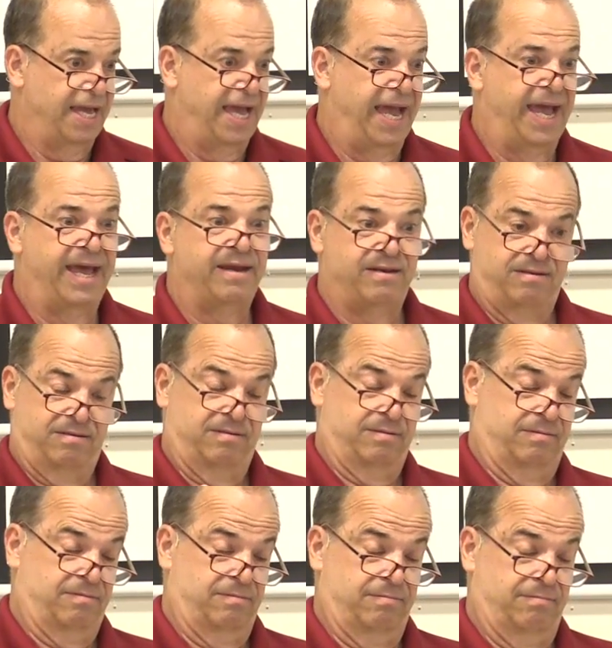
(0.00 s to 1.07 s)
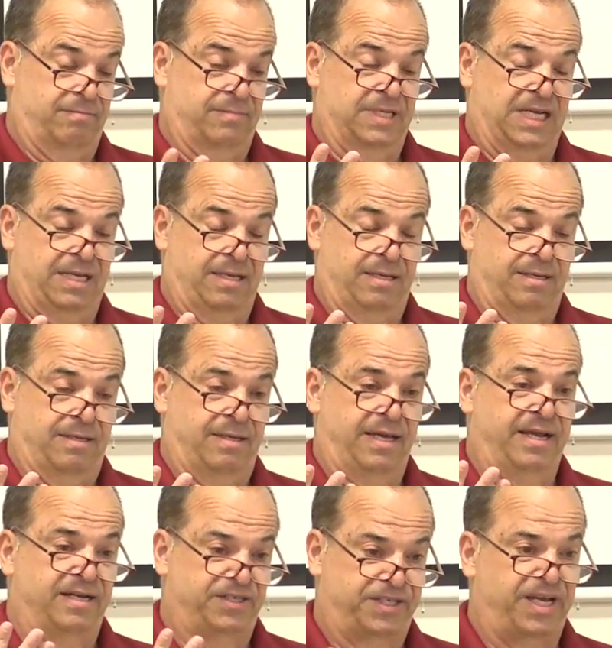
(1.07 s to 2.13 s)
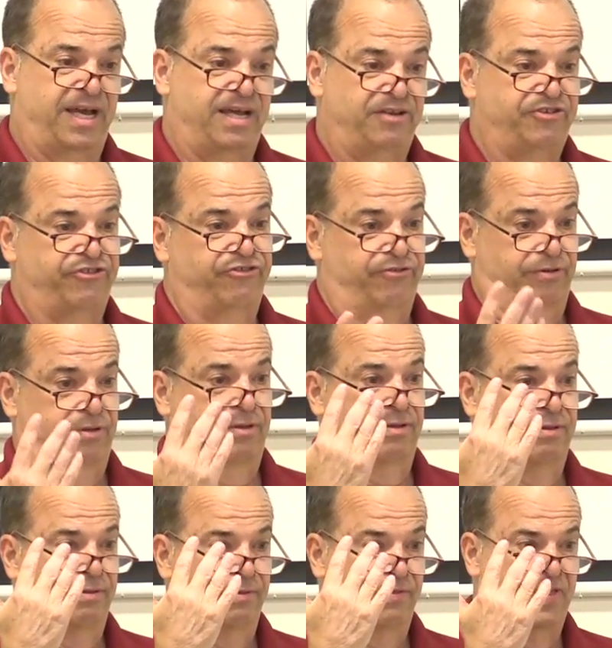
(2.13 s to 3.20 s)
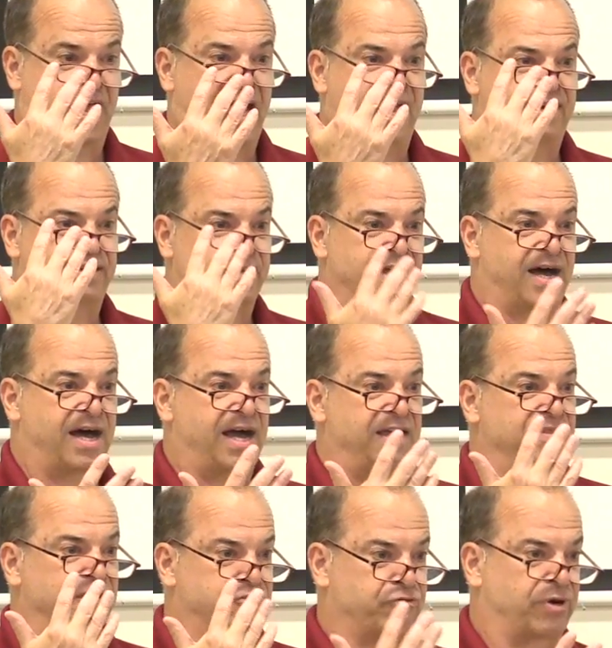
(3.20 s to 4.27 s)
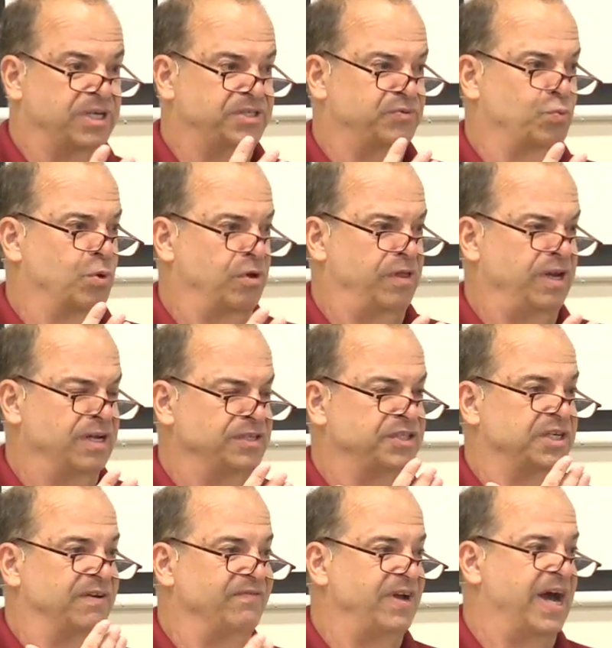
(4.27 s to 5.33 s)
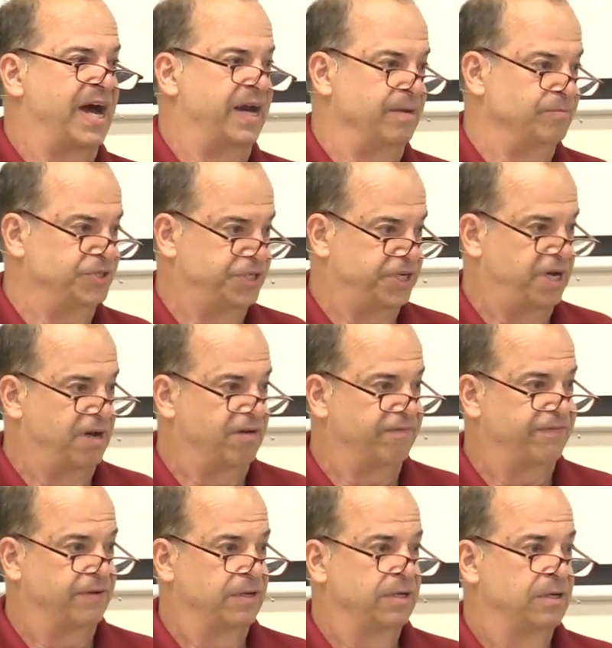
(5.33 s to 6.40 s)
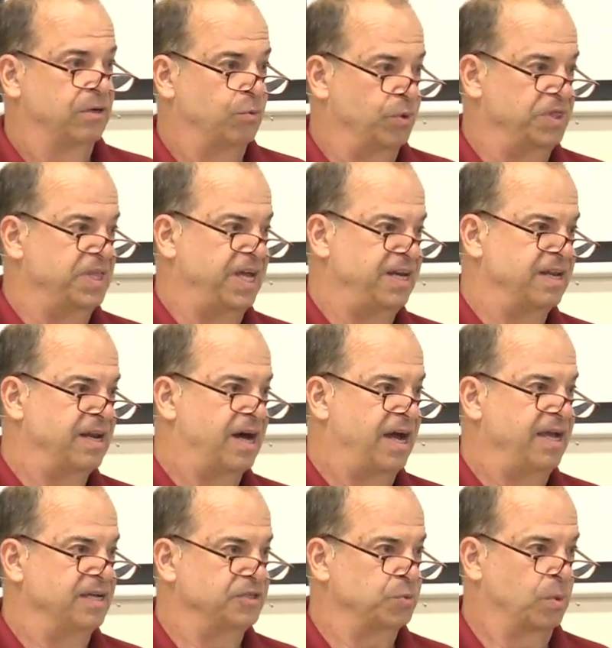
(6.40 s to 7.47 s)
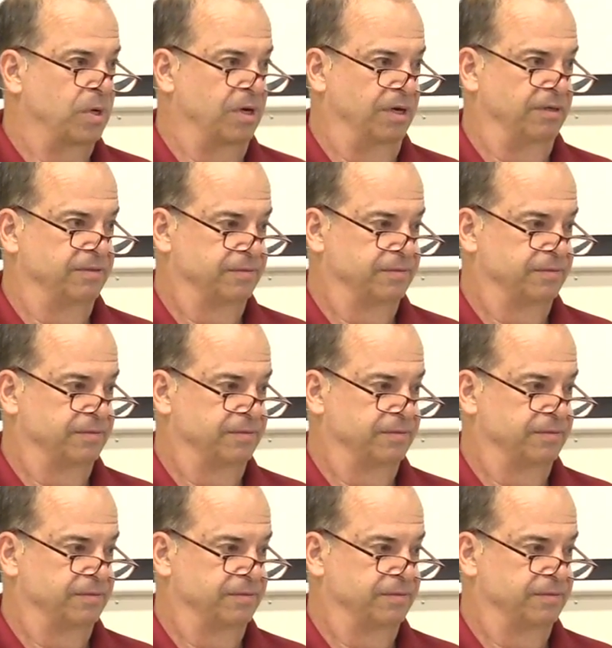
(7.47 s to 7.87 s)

And in a sense, they deny the trustworthiness of God Himself when they deny His Word.